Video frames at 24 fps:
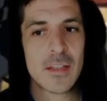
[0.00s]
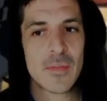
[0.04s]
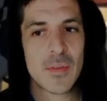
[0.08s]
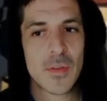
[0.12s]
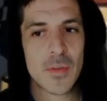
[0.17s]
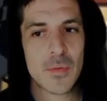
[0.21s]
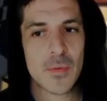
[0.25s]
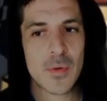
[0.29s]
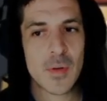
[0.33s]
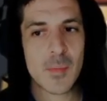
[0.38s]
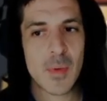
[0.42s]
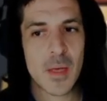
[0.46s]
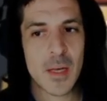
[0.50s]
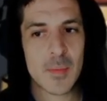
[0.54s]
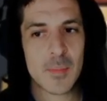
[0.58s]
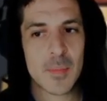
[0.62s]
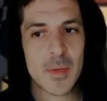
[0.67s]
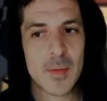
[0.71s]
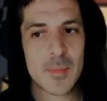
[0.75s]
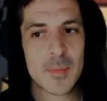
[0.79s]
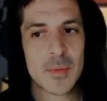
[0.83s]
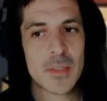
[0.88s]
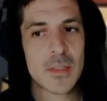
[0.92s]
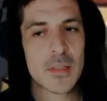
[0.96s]
3 mana
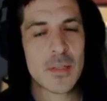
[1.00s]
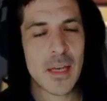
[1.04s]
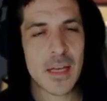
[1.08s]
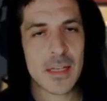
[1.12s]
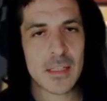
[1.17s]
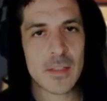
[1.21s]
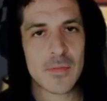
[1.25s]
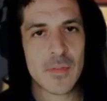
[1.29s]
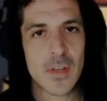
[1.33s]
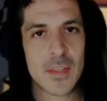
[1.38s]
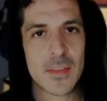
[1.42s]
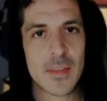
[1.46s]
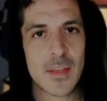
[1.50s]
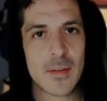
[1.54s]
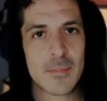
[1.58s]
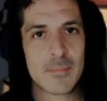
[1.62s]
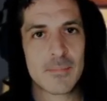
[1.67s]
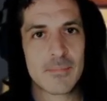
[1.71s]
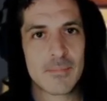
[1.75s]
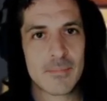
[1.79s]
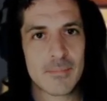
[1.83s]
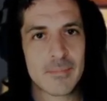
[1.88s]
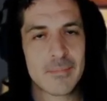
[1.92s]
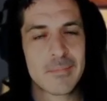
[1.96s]
pips to activate them.
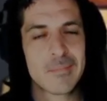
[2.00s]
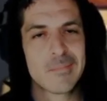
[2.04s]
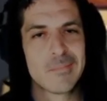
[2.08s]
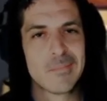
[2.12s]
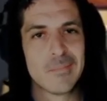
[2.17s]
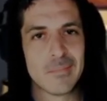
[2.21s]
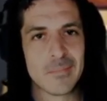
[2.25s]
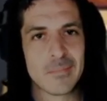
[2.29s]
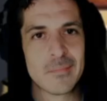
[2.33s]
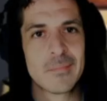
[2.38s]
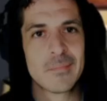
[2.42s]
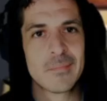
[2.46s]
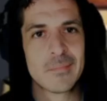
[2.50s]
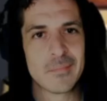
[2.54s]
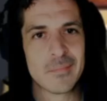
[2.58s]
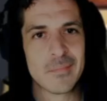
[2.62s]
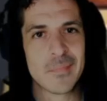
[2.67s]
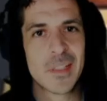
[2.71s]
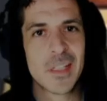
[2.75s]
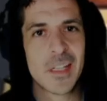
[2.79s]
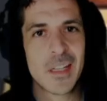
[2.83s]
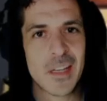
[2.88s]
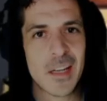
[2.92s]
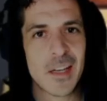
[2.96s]

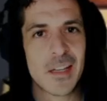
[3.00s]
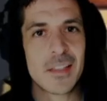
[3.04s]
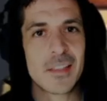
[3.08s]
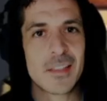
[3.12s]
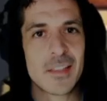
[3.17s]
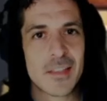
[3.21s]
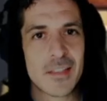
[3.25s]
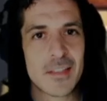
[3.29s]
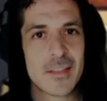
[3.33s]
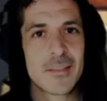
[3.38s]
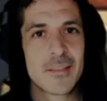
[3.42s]
Nice.